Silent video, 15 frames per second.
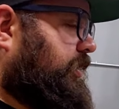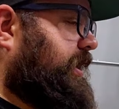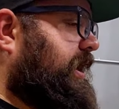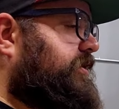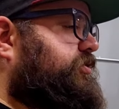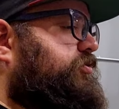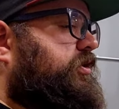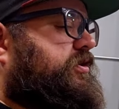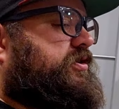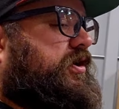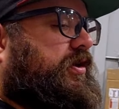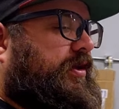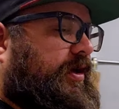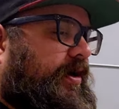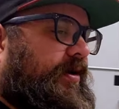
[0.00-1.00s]
gas struts
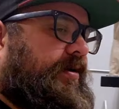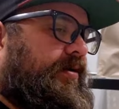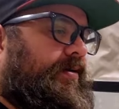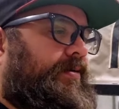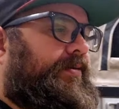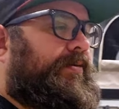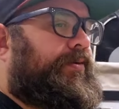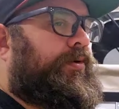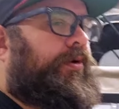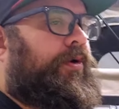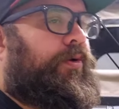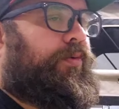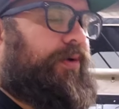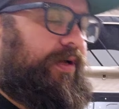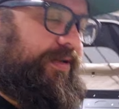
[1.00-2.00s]
on there.
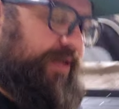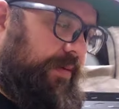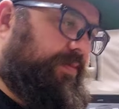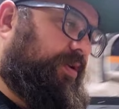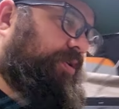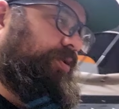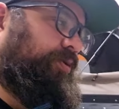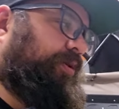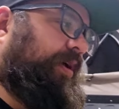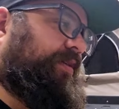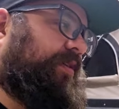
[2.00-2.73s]
We attempted to do that